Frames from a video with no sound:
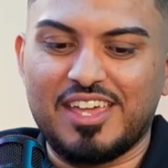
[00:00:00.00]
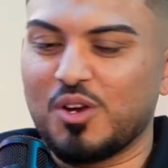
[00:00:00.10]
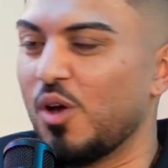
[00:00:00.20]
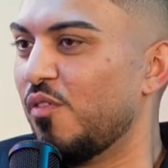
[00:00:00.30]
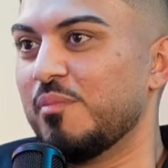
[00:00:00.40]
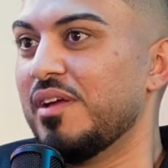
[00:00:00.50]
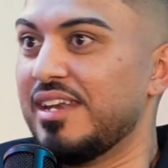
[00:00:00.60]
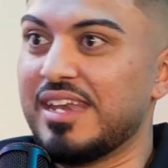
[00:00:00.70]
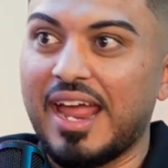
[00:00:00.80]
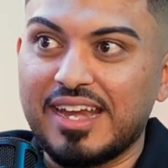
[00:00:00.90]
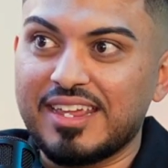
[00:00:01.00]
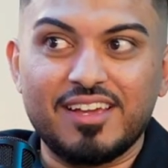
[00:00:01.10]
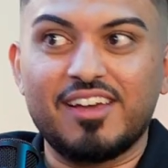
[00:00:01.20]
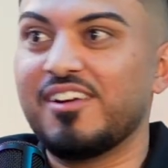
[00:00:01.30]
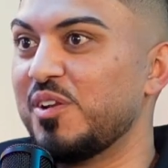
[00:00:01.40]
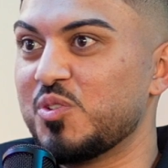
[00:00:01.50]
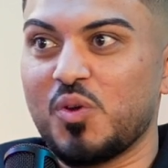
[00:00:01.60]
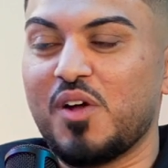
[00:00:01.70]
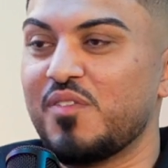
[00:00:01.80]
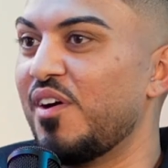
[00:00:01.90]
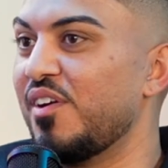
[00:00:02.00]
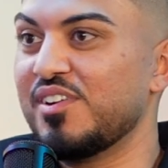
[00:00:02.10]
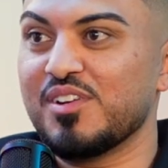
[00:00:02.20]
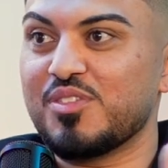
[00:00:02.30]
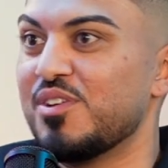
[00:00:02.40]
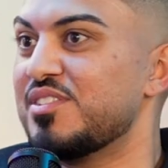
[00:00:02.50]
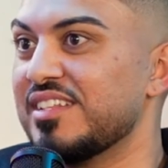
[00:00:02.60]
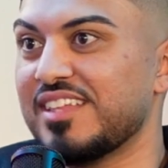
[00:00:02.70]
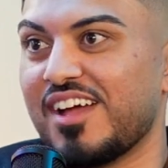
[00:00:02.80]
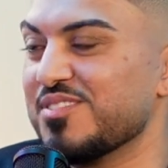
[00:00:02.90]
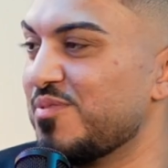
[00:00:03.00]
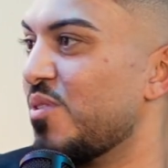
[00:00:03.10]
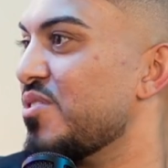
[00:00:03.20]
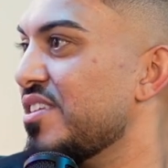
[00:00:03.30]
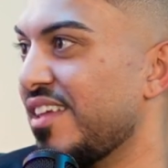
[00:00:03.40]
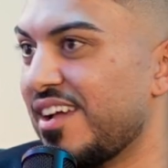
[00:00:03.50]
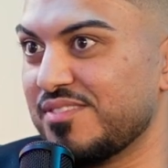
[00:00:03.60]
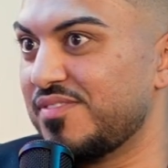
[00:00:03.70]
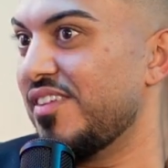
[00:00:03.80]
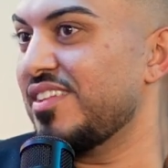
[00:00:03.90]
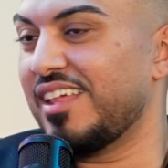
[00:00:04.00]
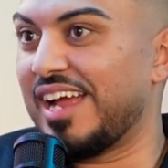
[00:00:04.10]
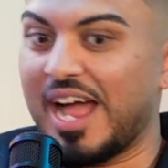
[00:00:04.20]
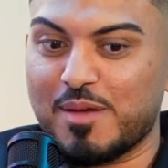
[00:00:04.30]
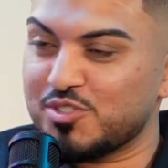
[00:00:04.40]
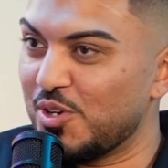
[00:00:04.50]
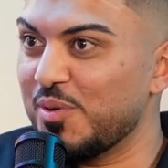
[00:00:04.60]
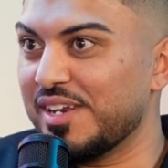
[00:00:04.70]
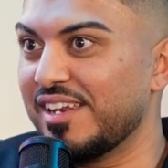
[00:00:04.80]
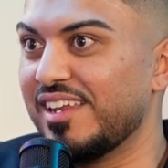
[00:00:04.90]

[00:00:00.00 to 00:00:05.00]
It go from 9,800 to 1,200 to 13,000, 14,000, 15. Like I'm showing it.